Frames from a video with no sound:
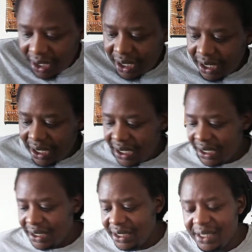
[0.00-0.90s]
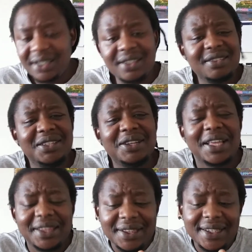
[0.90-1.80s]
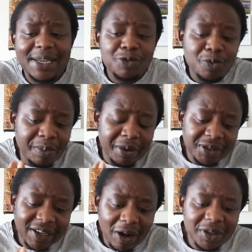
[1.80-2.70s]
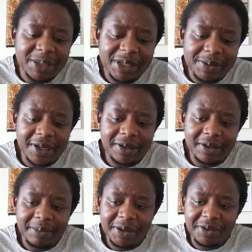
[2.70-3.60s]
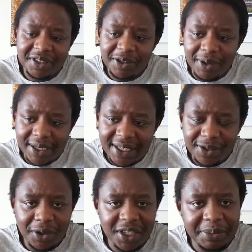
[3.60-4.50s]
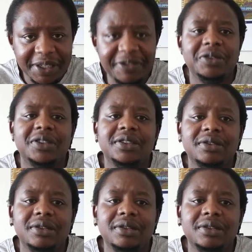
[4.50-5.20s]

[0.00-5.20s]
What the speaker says: I think the team will be built around him as well because it's quite a solid midfield.